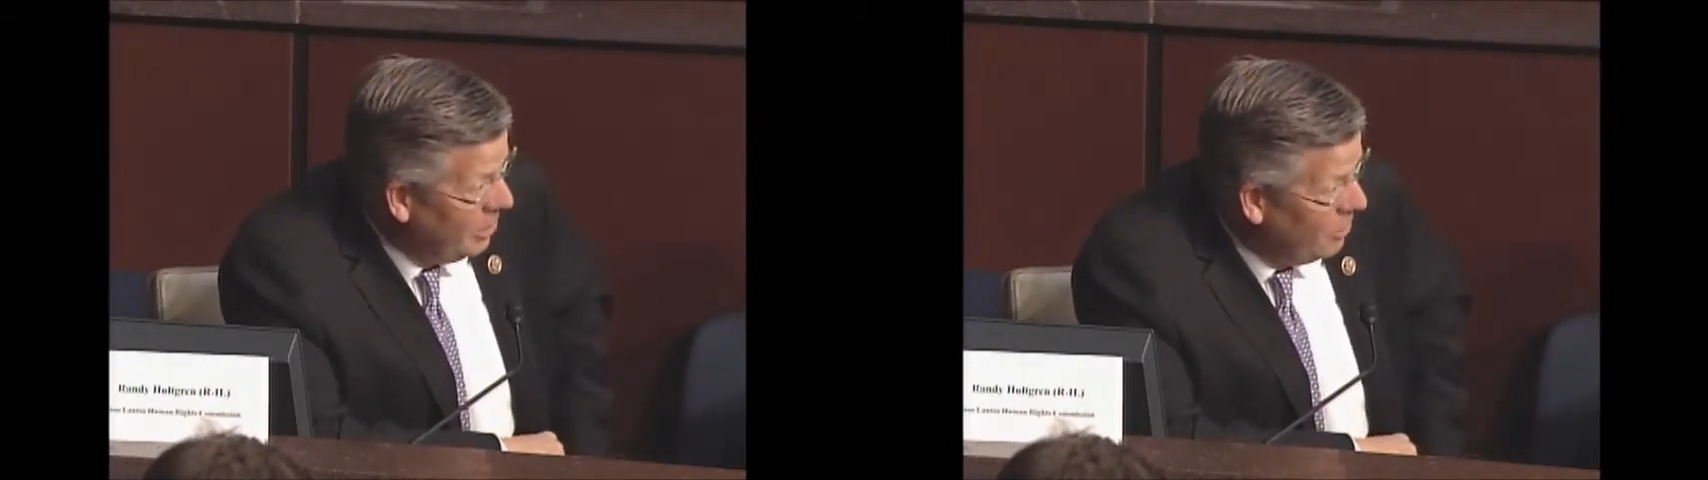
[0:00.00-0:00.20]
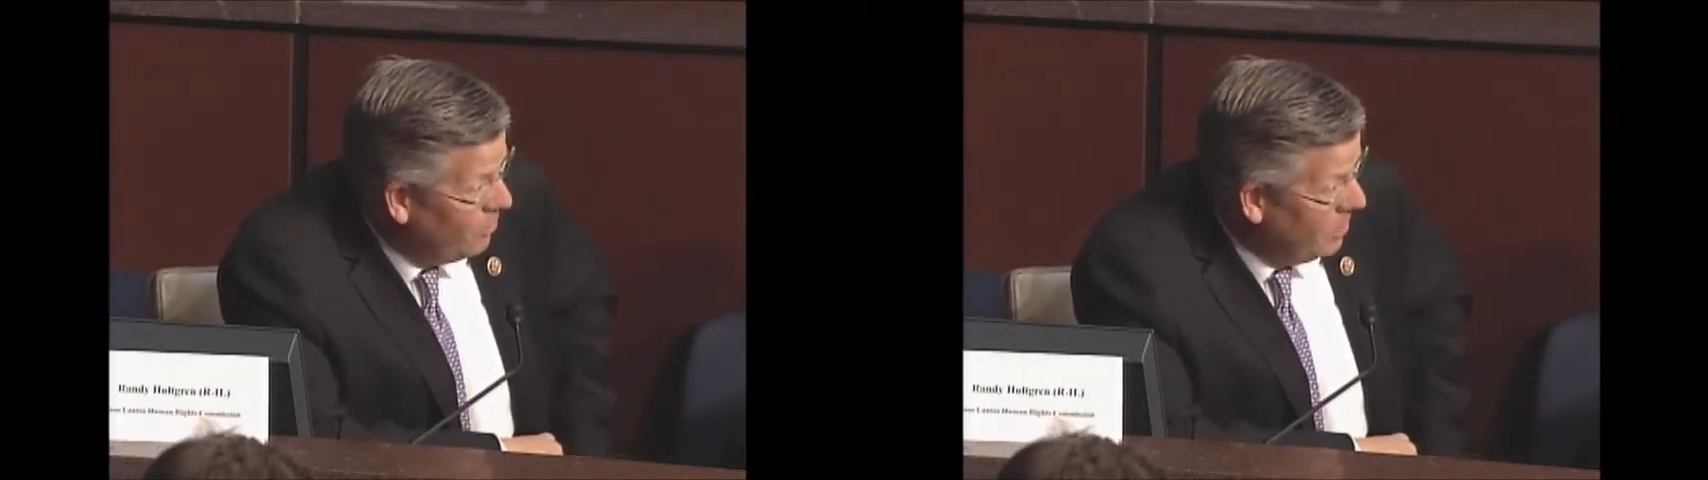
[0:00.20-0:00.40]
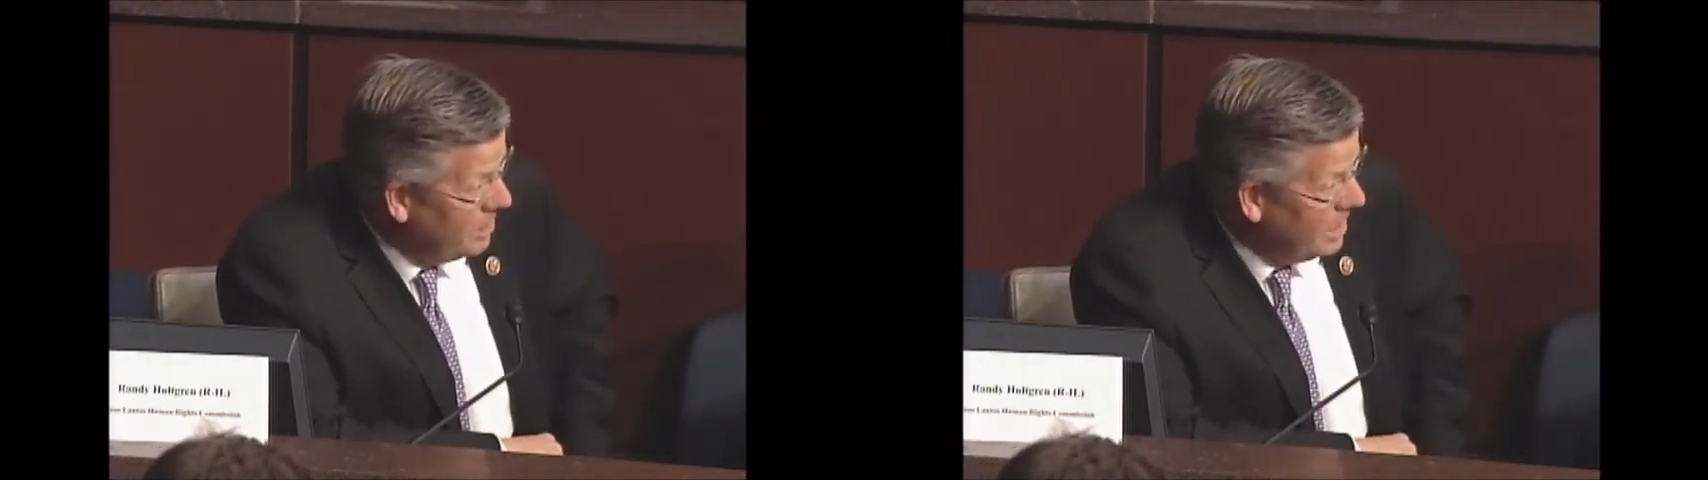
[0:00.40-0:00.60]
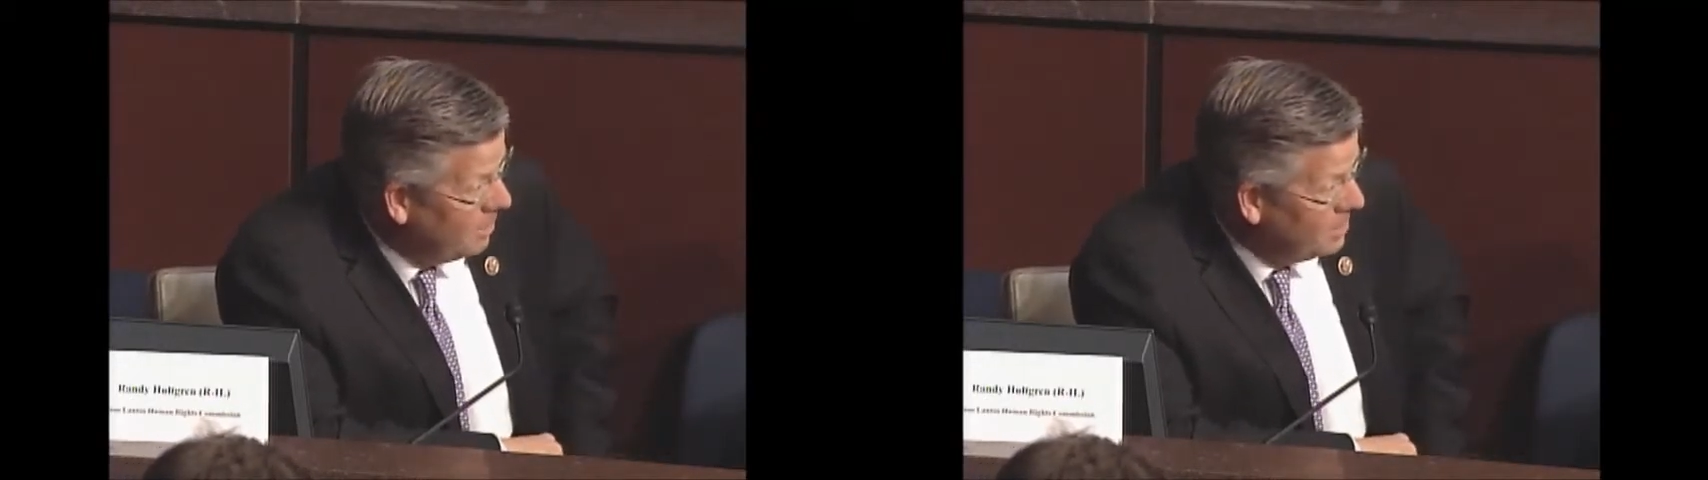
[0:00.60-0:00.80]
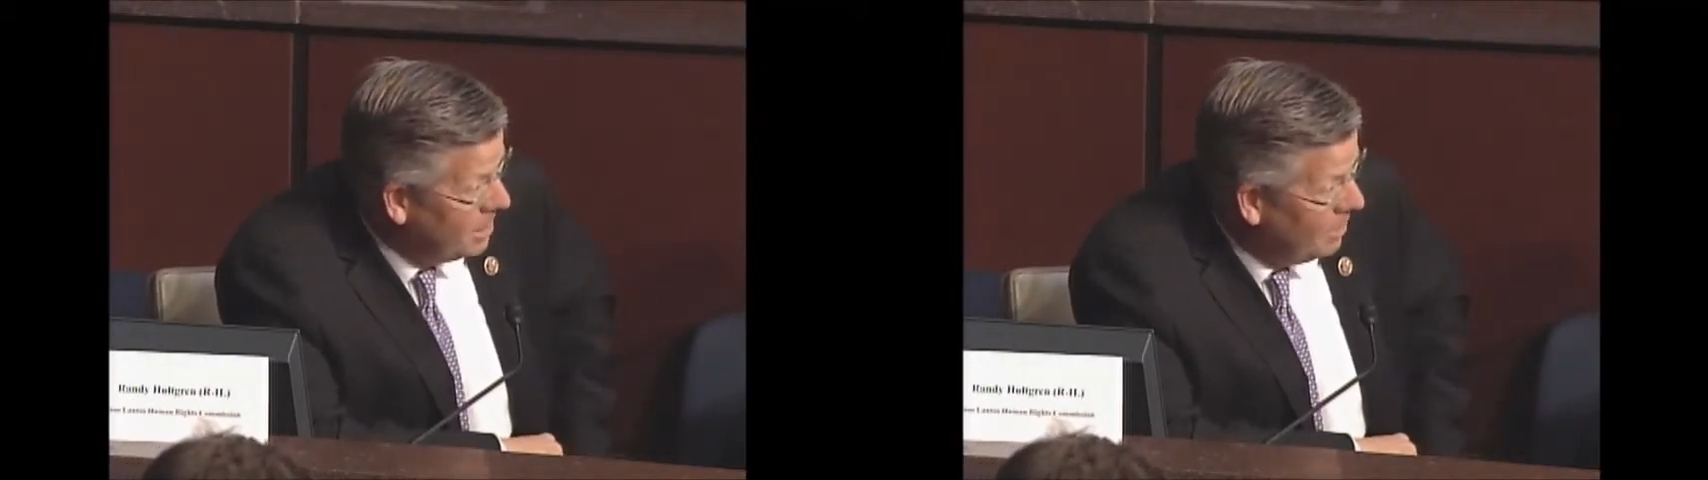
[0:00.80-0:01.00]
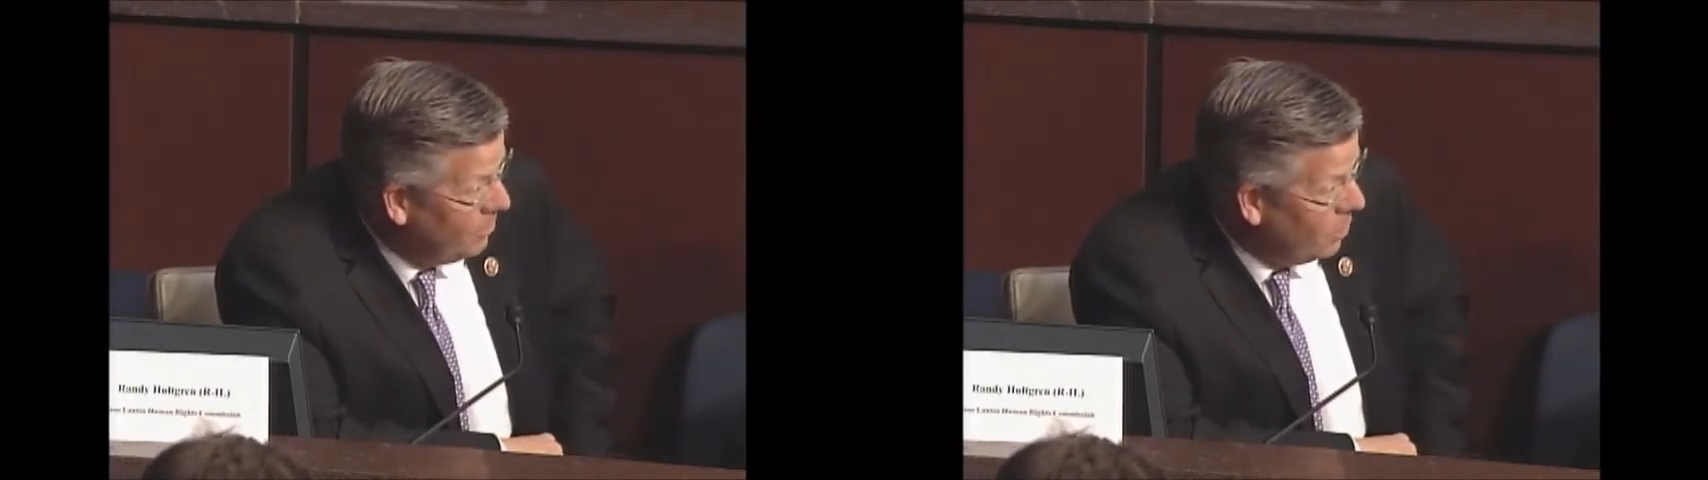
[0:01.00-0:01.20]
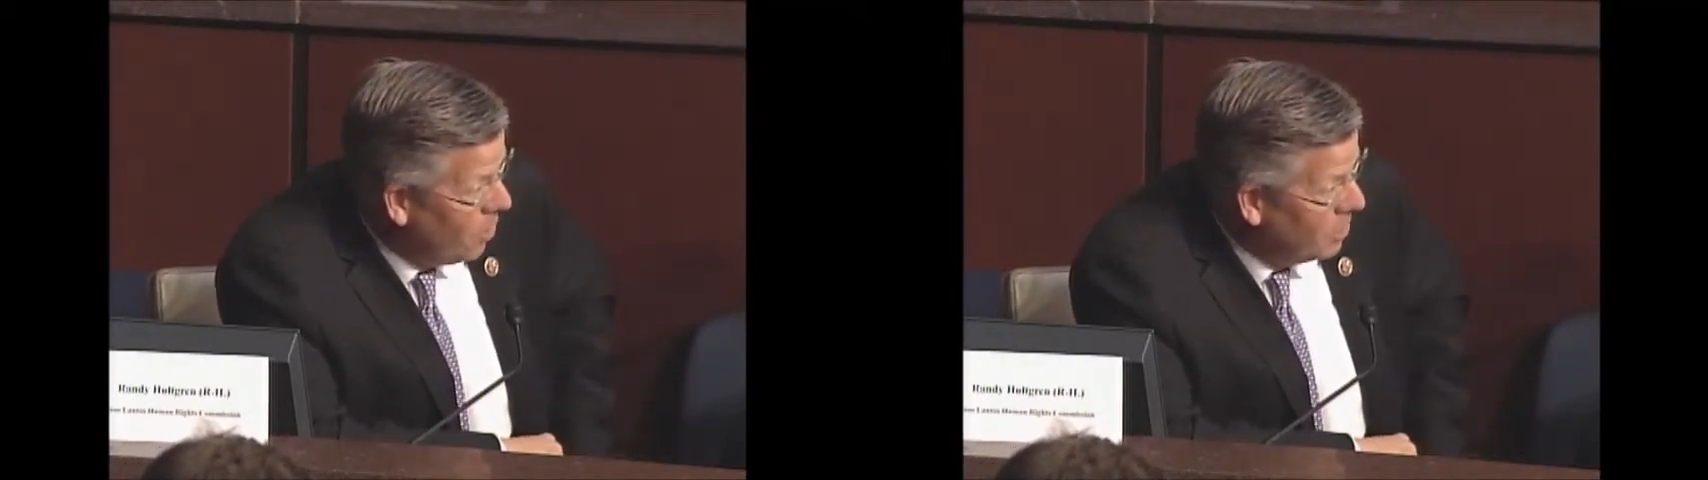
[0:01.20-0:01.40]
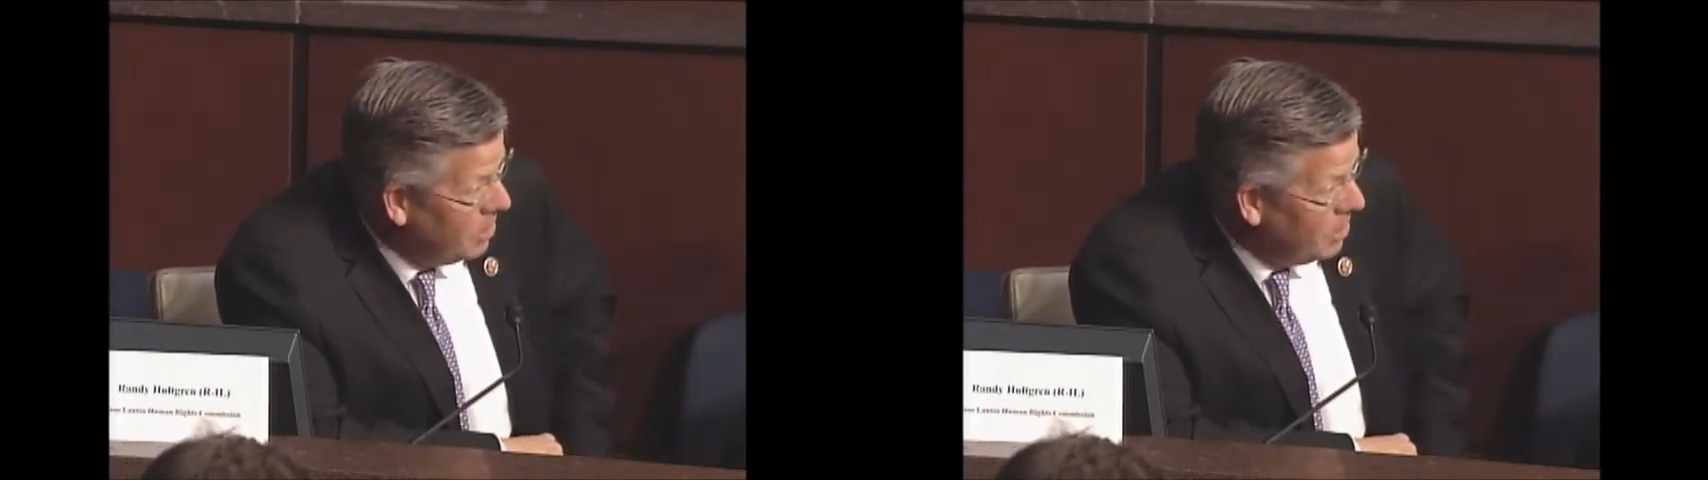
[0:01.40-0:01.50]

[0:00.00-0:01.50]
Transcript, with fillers: in your footsteps of the work